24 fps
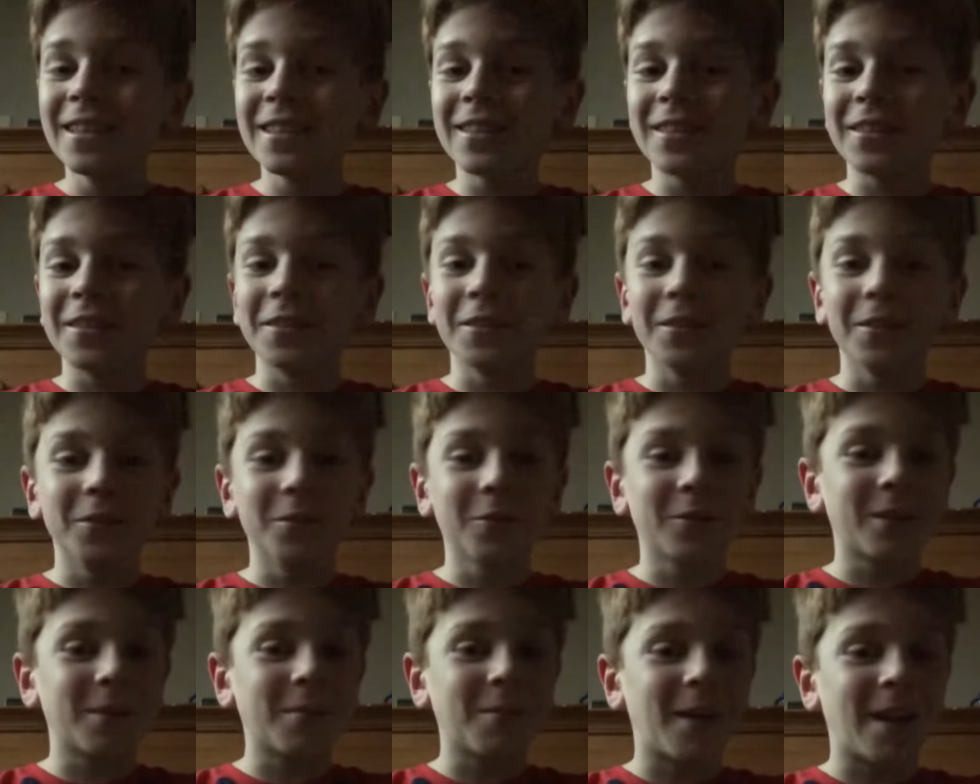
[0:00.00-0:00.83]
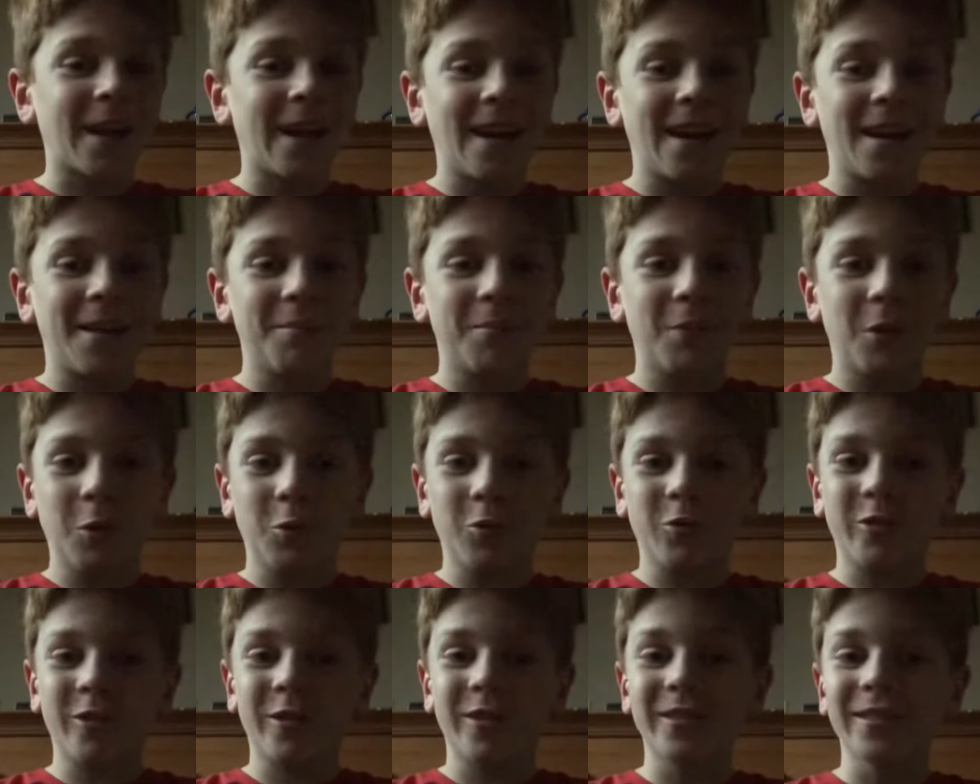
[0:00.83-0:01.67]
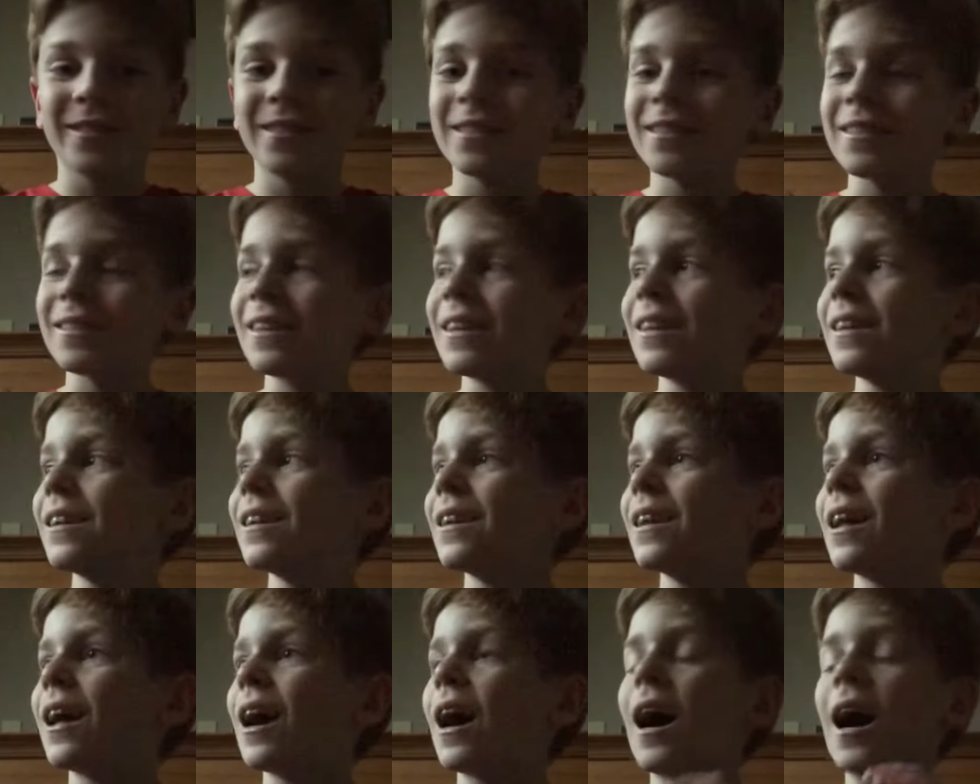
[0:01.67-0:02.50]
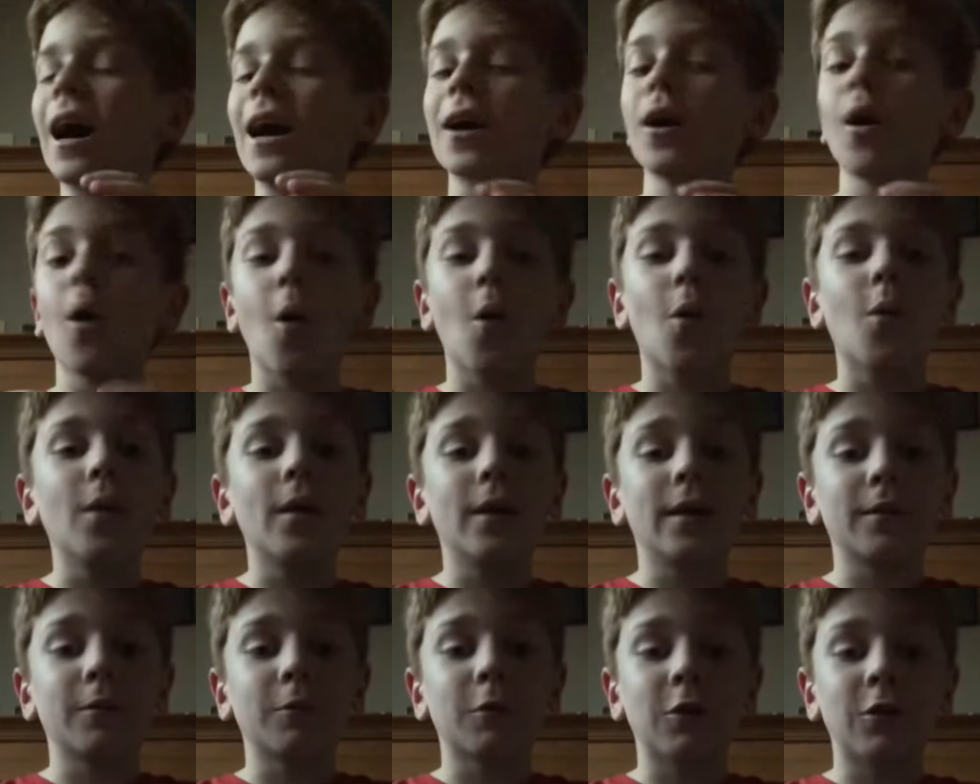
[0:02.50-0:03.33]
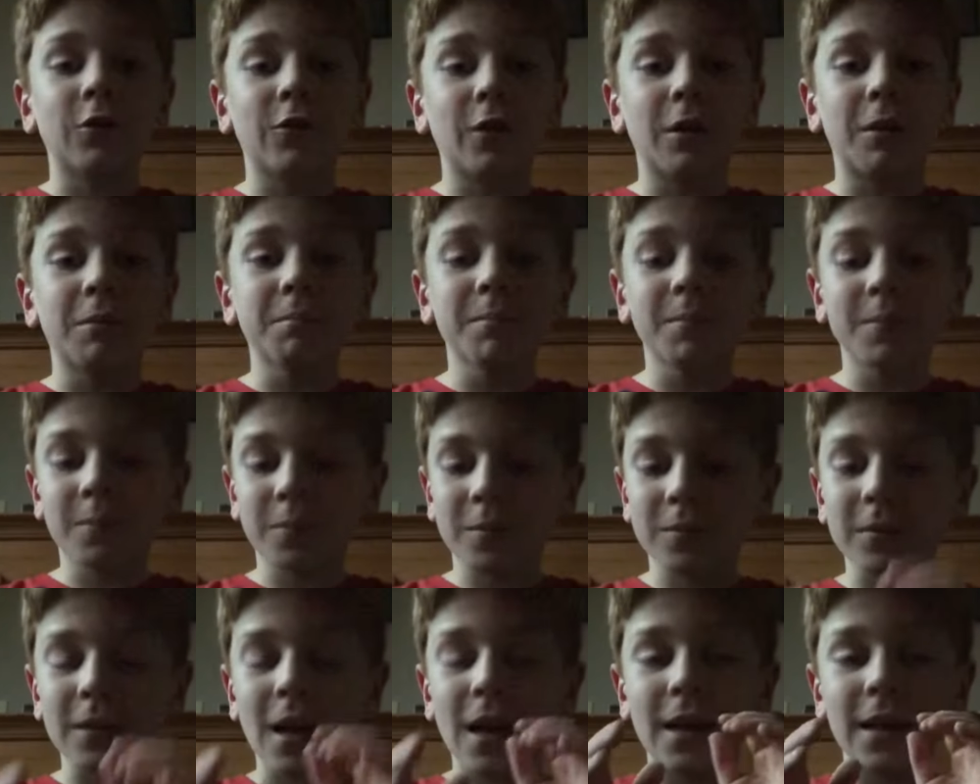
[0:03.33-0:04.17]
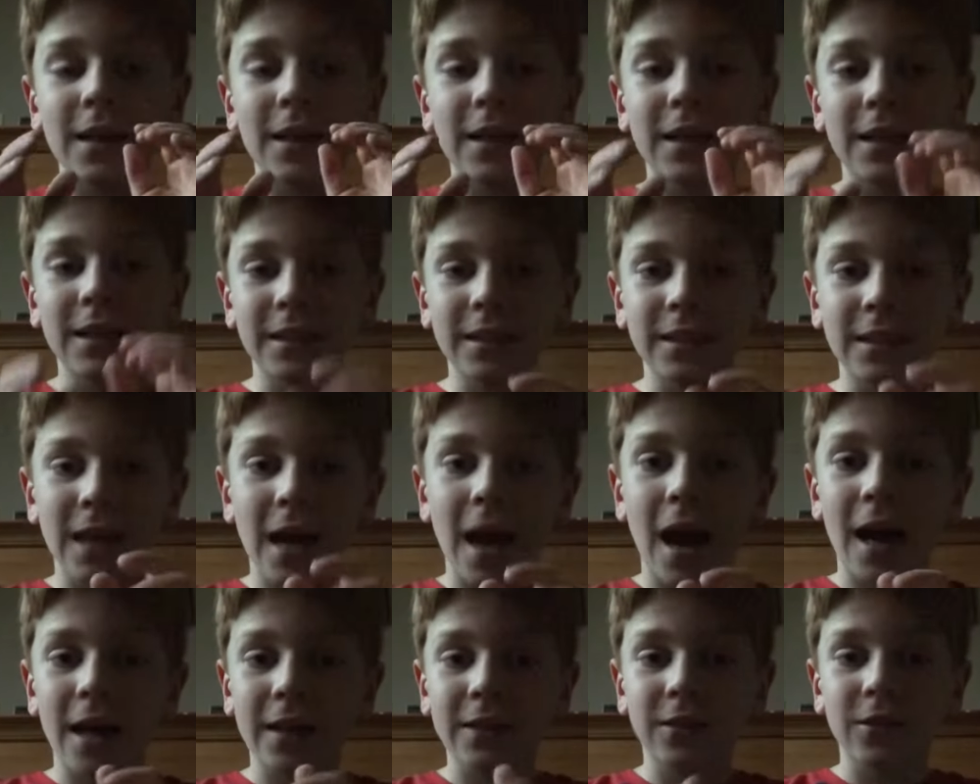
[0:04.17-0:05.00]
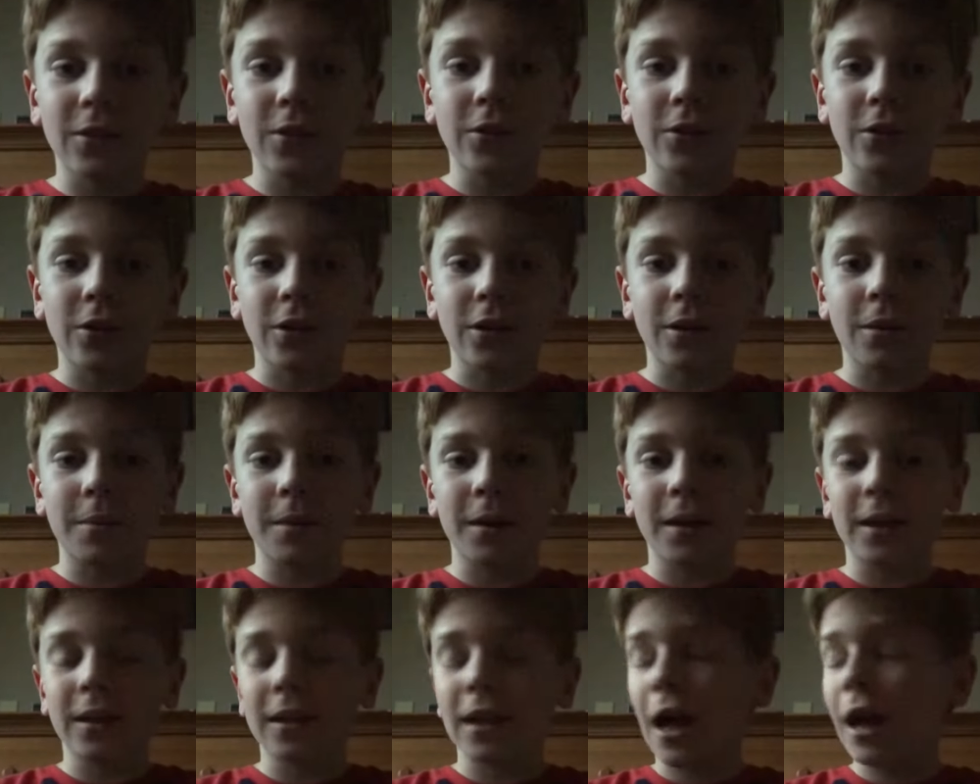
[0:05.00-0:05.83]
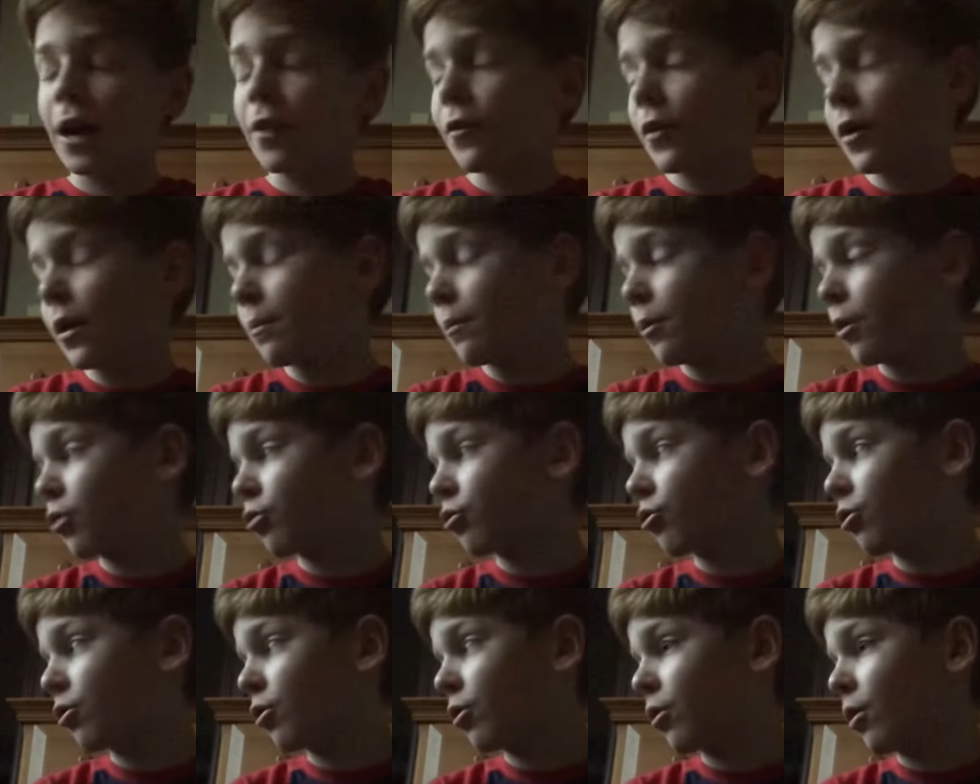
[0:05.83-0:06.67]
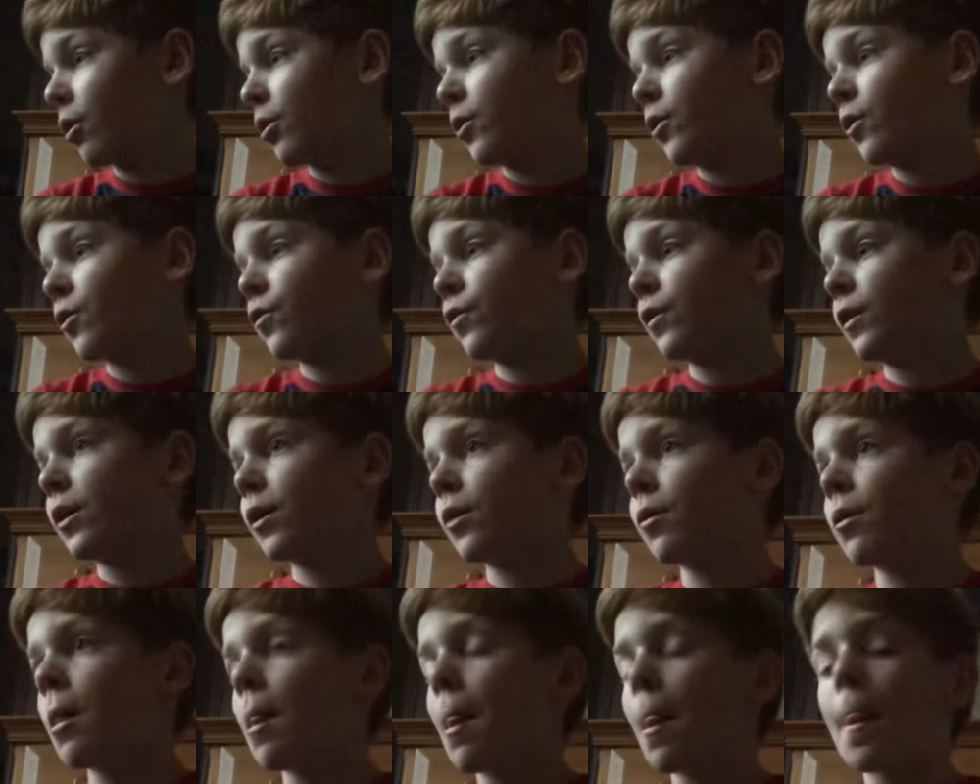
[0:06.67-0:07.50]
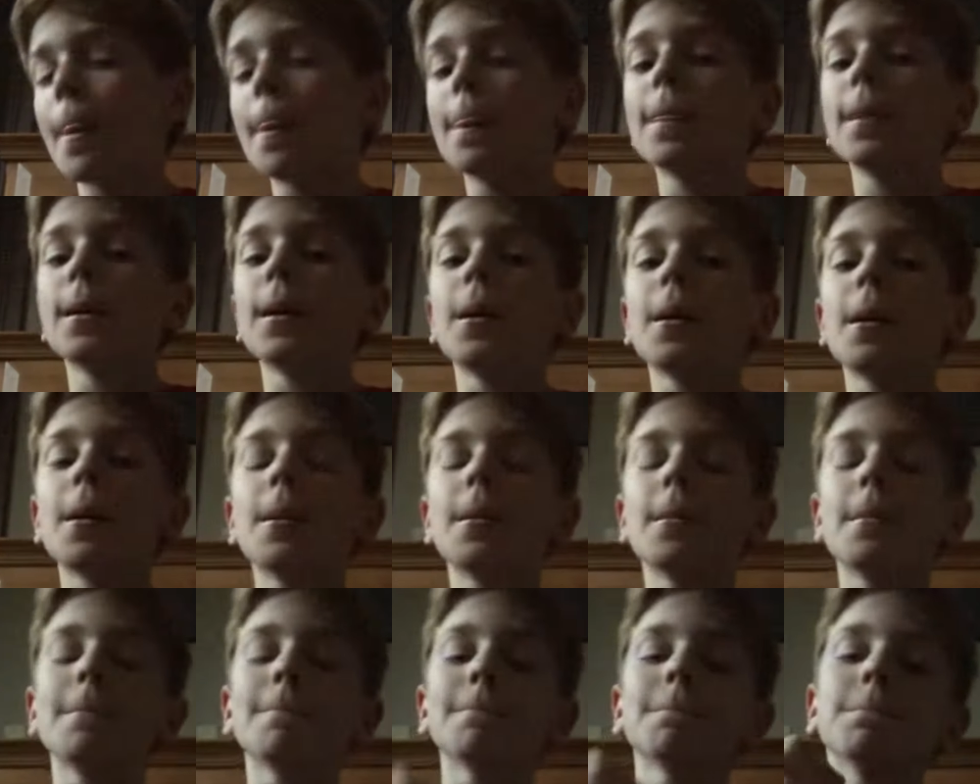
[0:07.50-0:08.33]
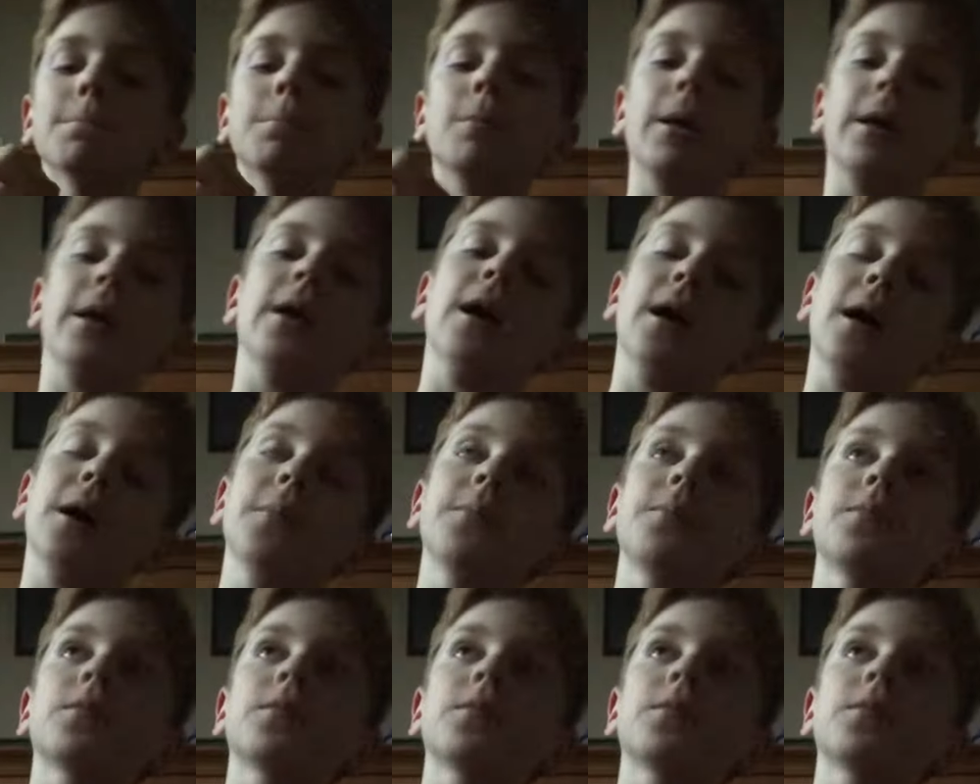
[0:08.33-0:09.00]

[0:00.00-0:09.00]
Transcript: to using my hand motions. I always move them. Yeah, so there are going to be a lot of hand motions throughout this video. But yeah,